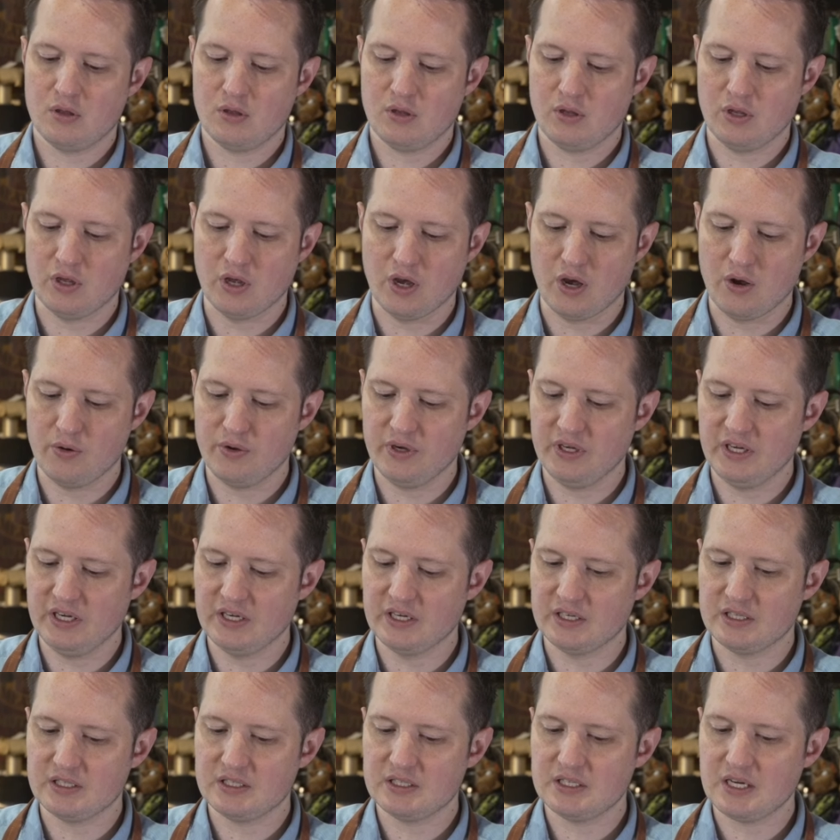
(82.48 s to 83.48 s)
You only need
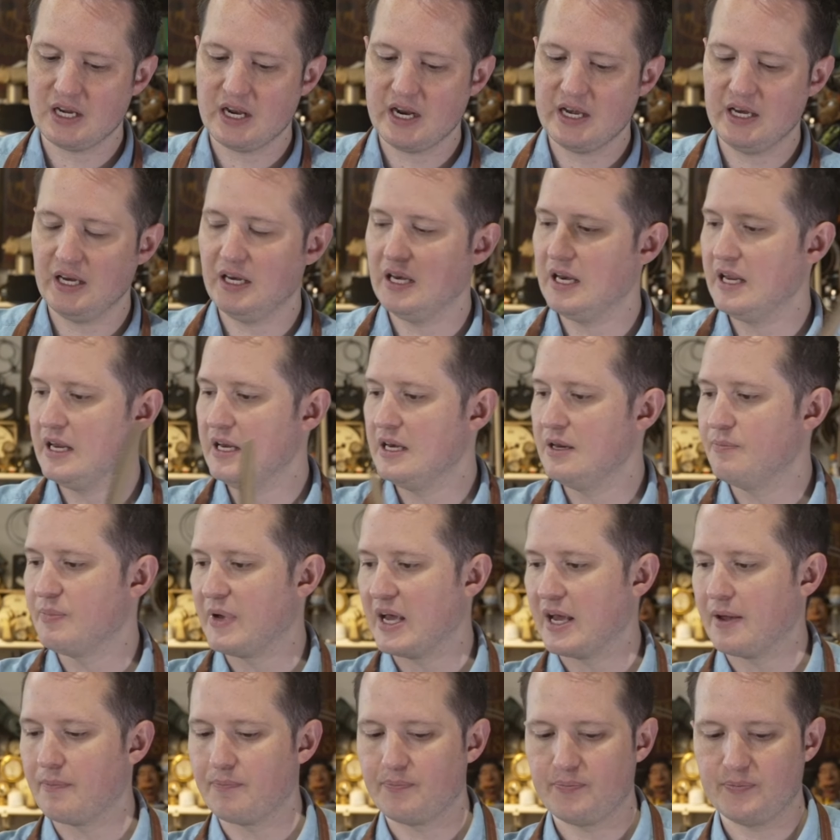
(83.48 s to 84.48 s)
a tiny weeny
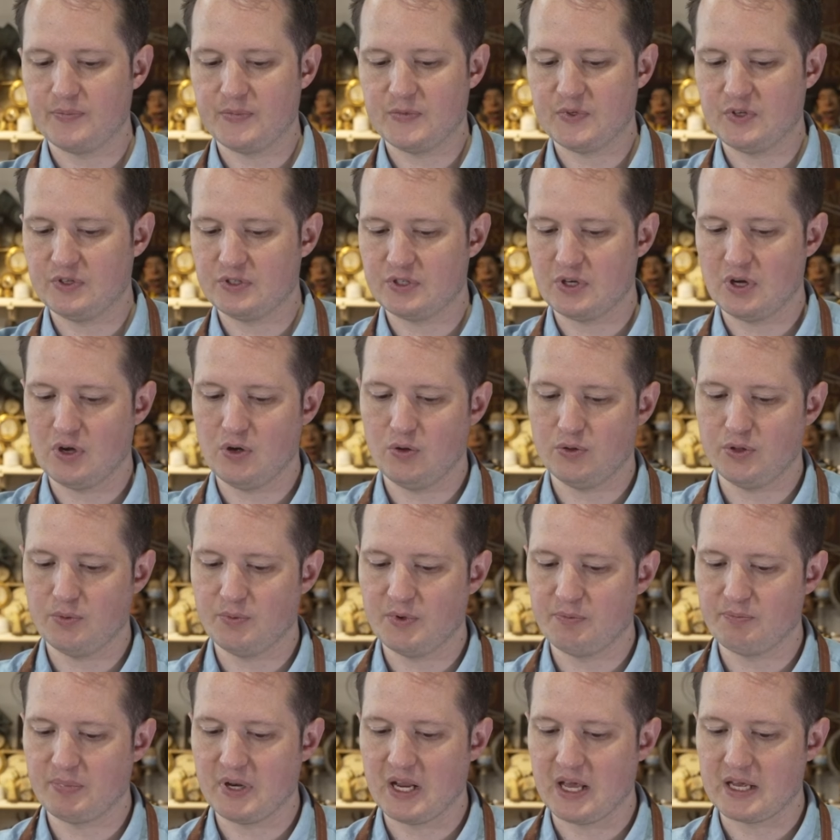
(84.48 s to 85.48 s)
bit just to hold
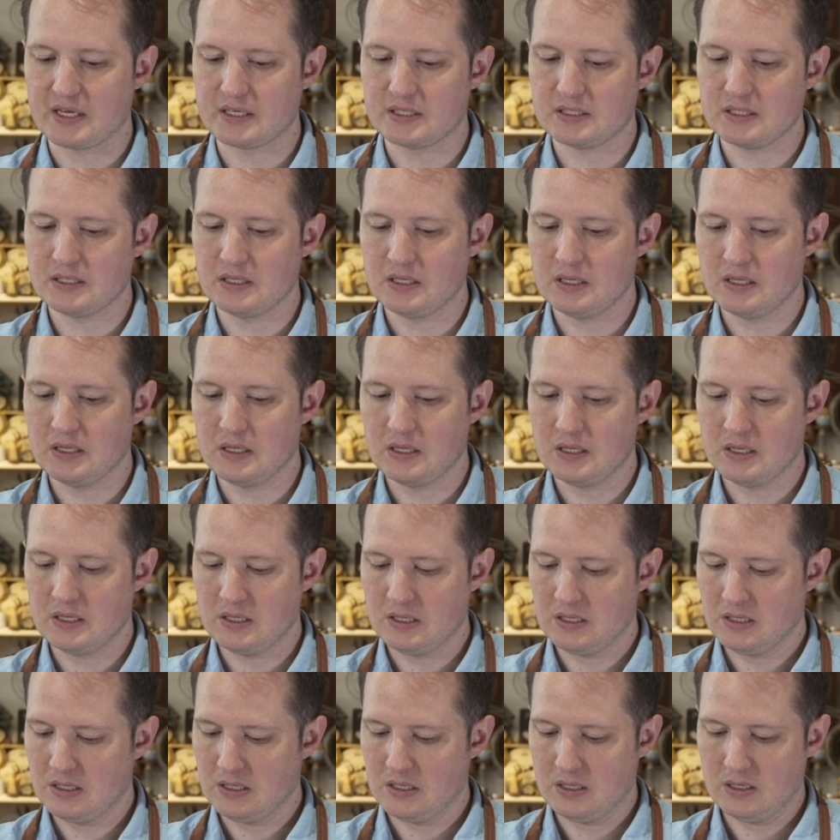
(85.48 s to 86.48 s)
them in place.
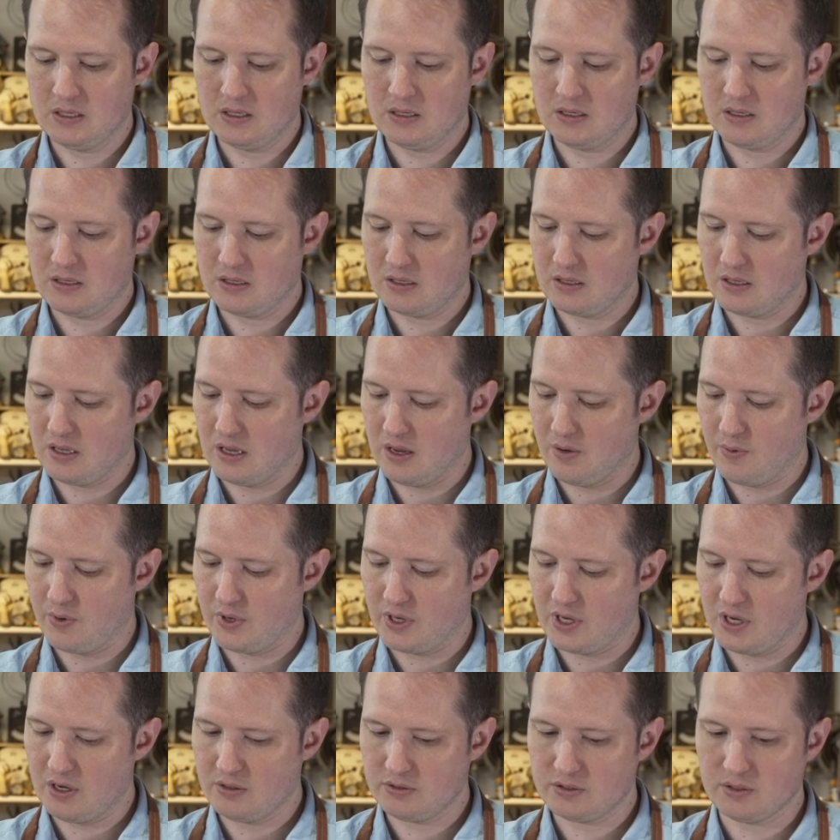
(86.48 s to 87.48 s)
There
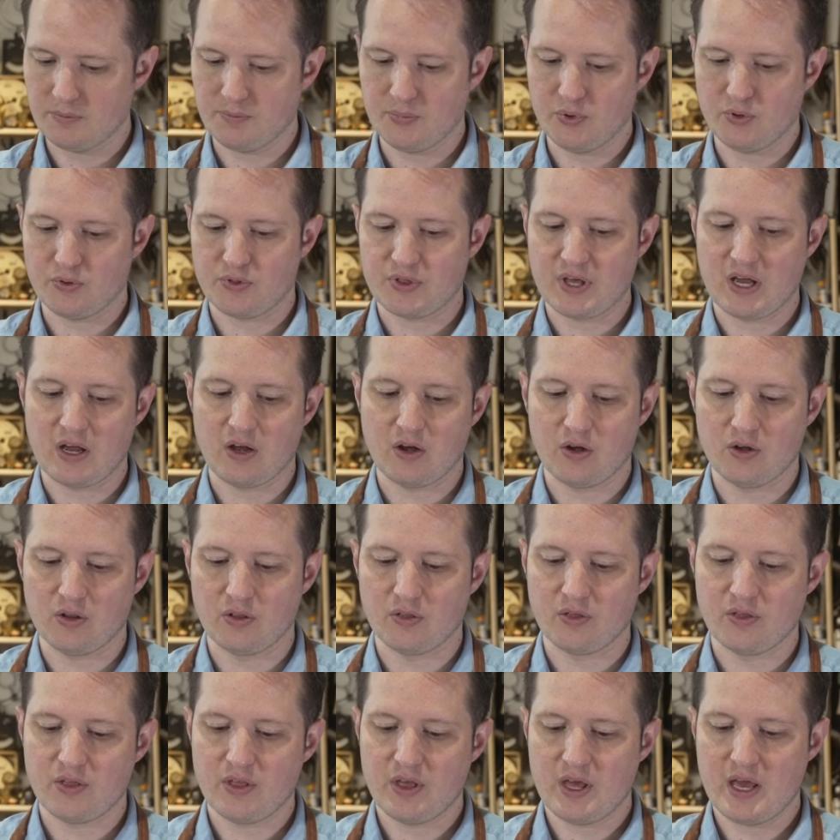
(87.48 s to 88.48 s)
we go, so put that on
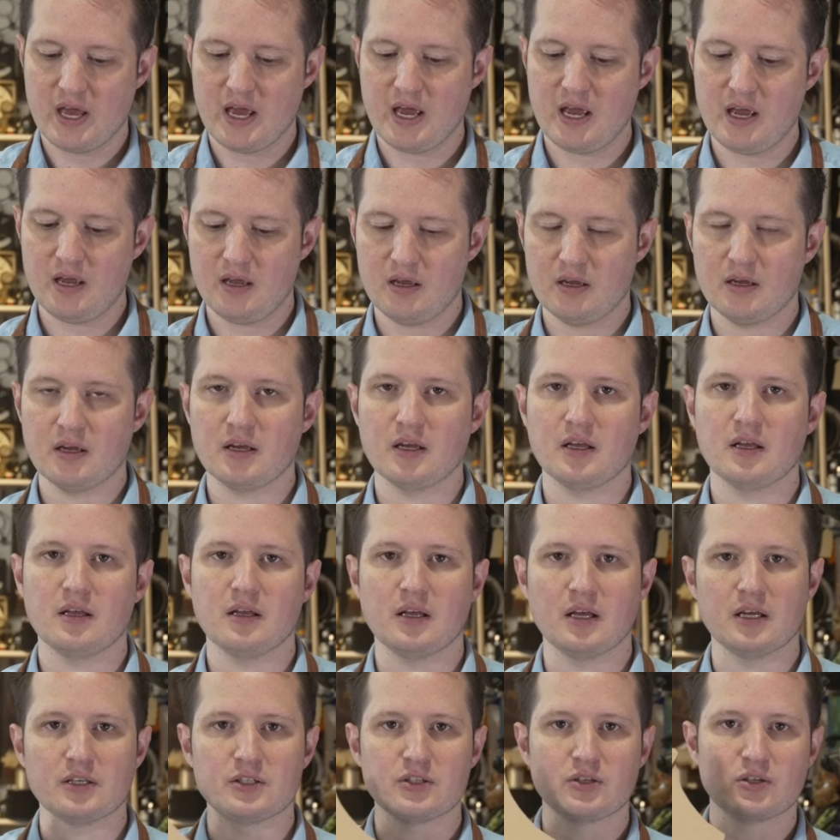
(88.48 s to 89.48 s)
there,
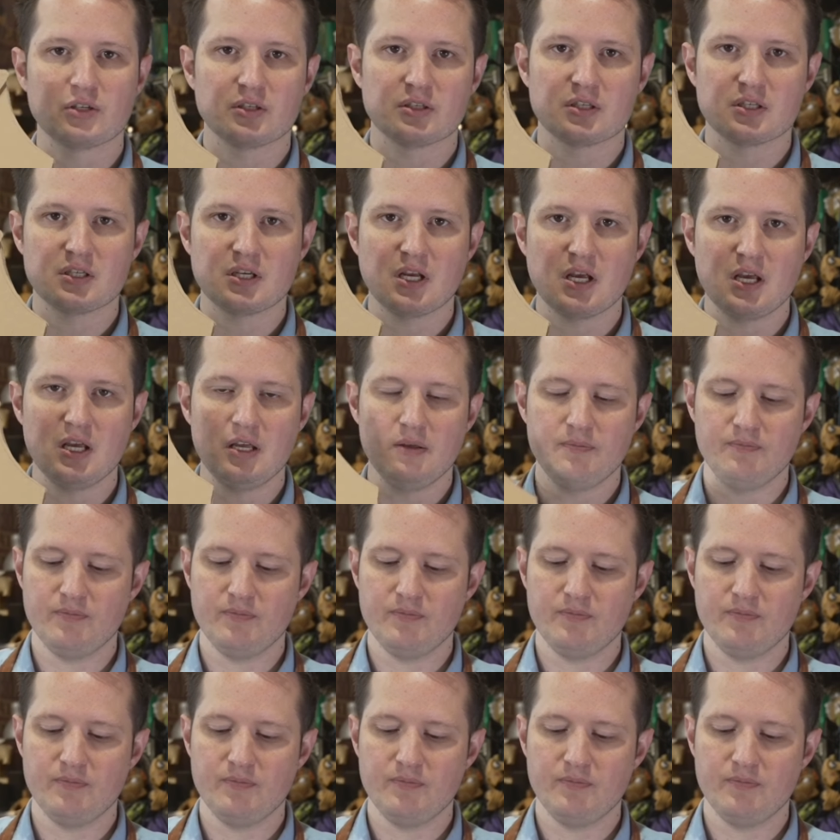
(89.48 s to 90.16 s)
as you can see.